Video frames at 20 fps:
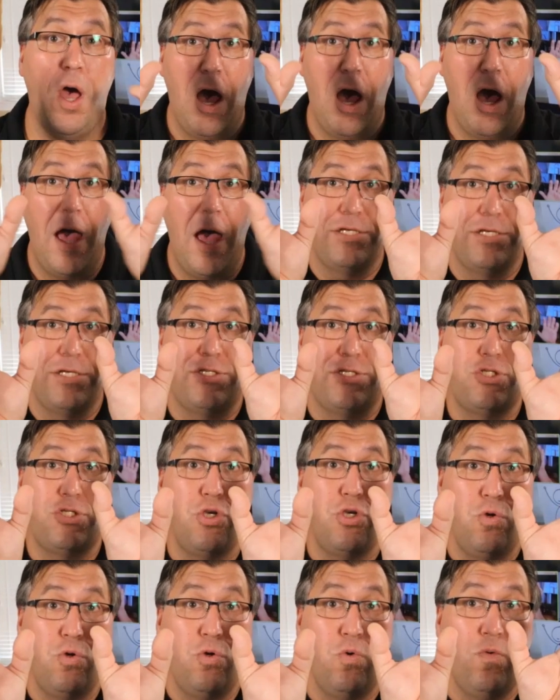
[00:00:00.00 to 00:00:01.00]
as
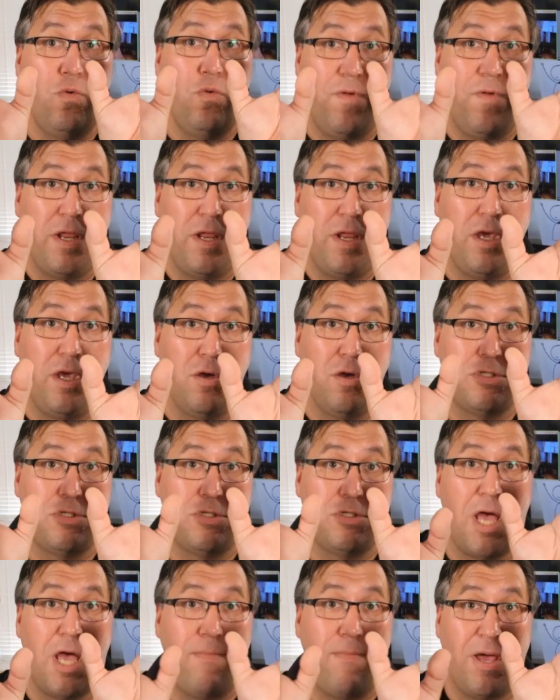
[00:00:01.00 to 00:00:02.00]
2 videos
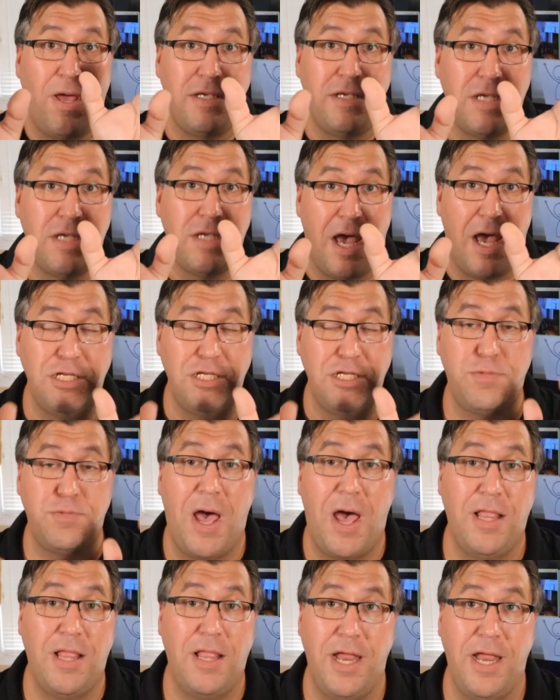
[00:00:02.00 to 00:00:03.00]
side by side,
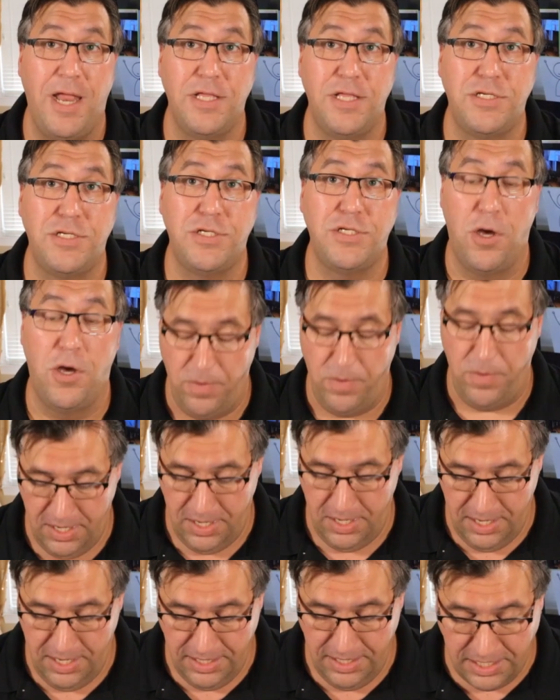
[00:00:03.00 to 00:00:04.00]
spotlighted. So
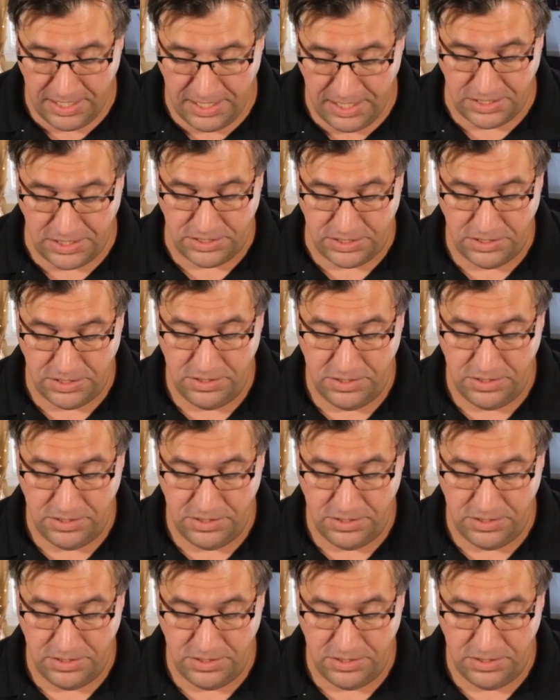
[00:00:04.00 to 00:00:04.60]
this is